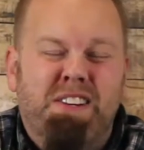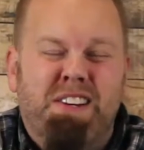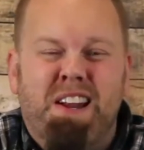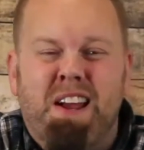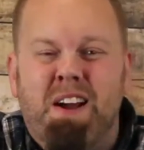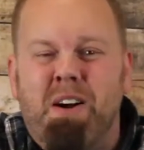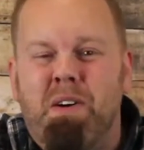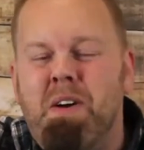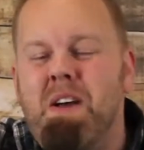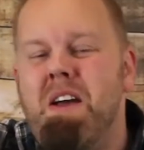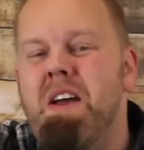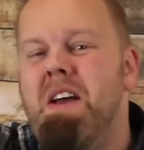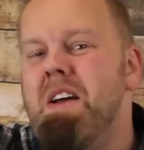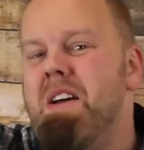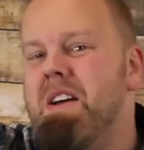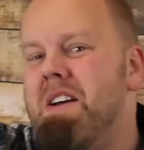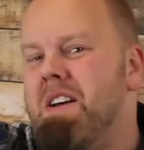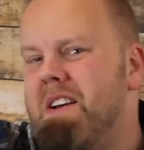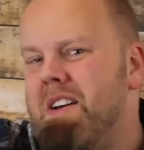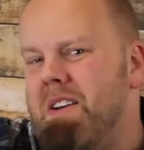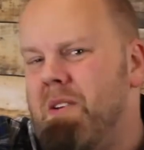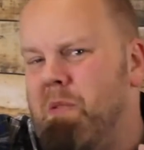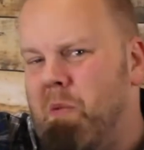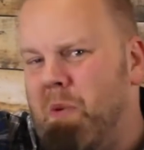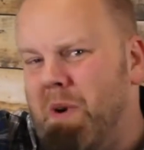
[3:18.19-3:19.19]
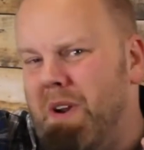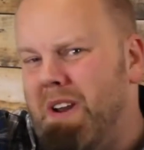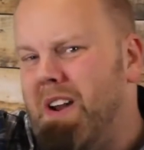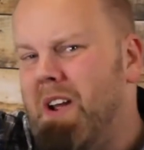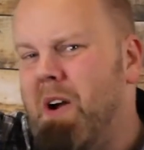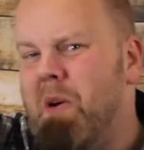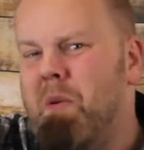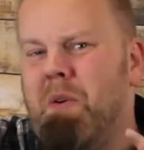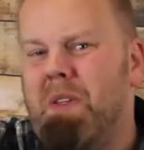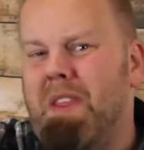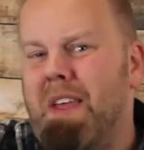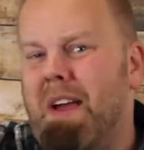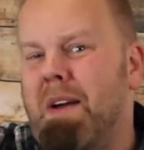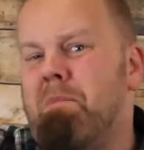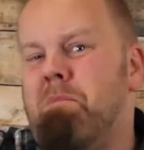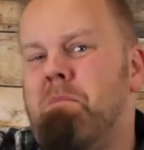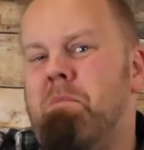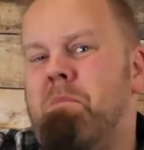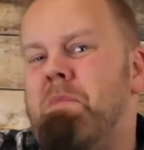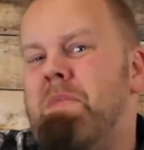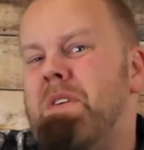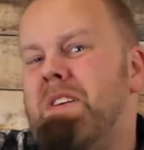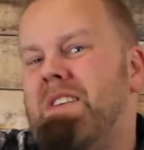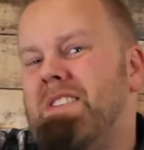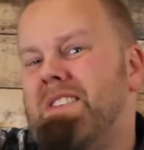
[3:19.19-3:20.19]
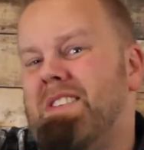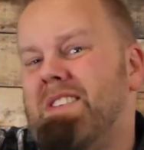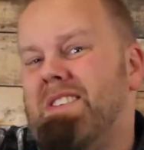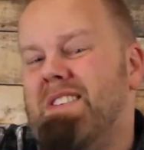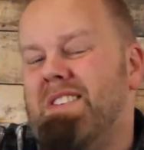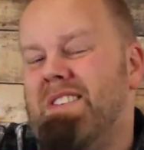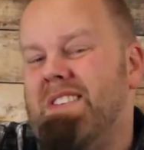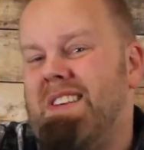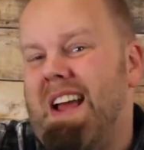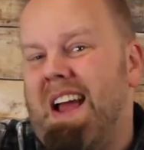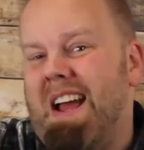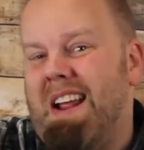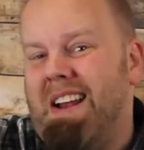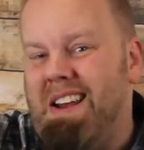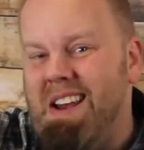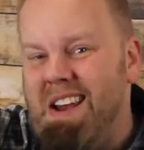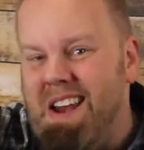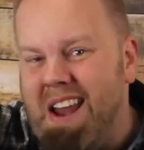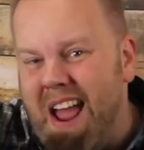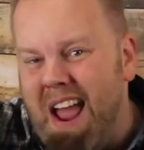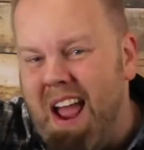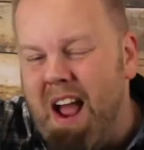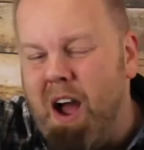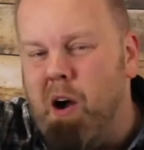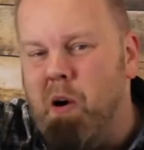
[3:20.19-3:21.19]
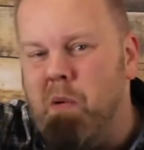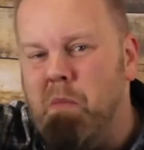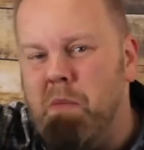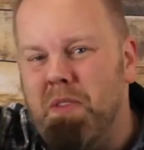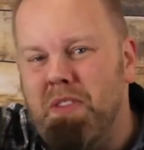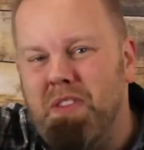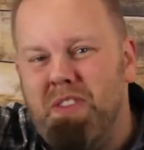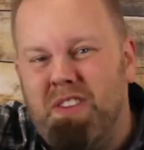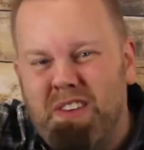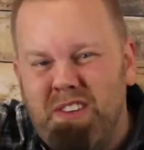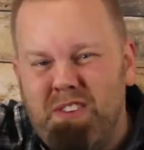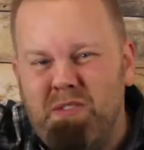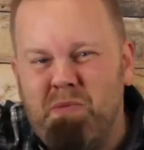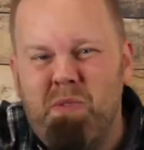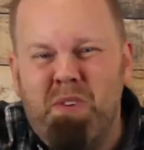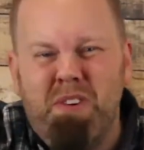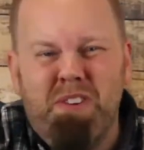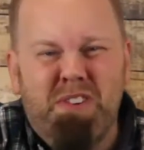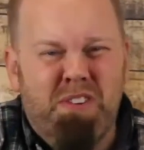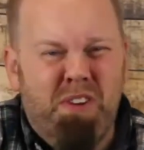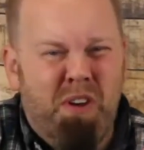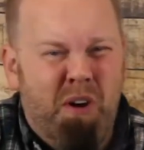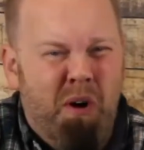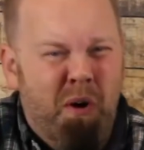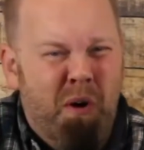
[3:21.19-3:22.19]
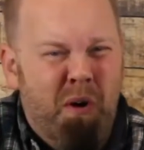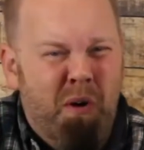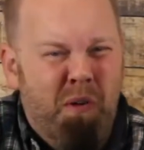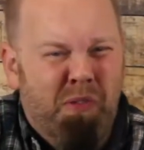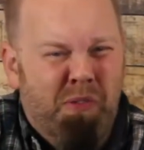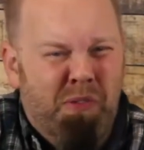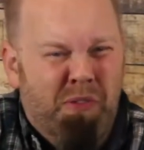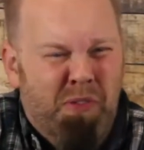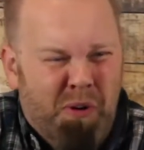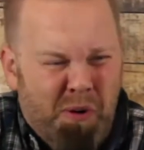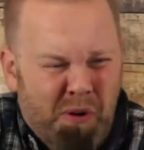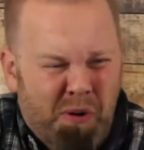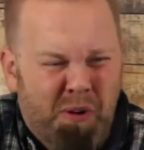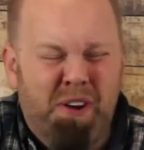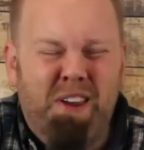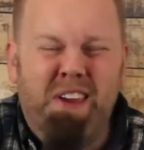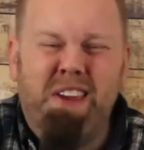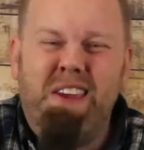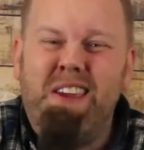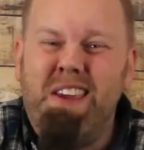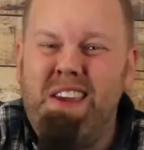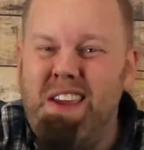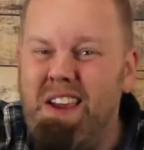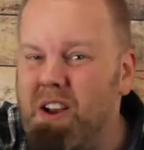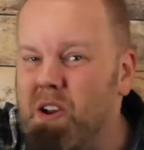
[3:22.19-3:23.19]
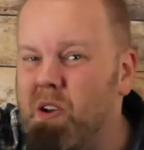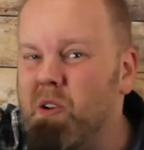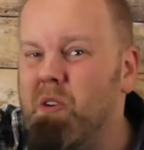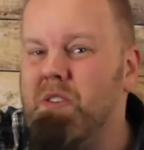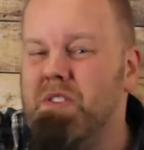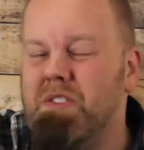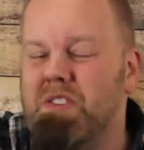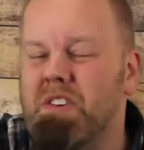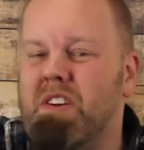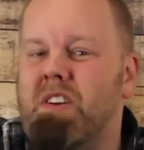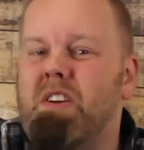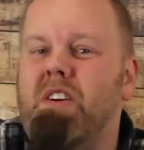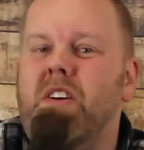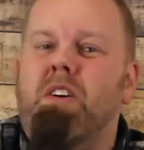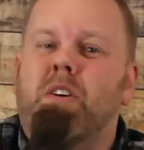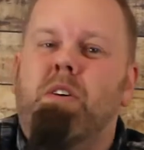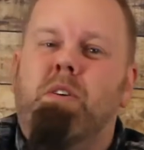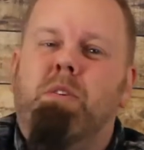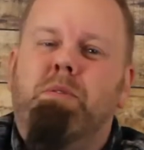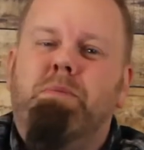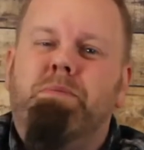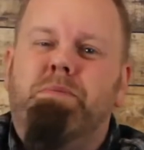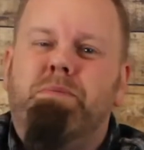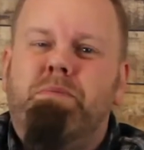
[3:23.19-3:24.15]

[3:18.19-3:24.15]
Now, we know where that business is at now, but this was 30 years ago.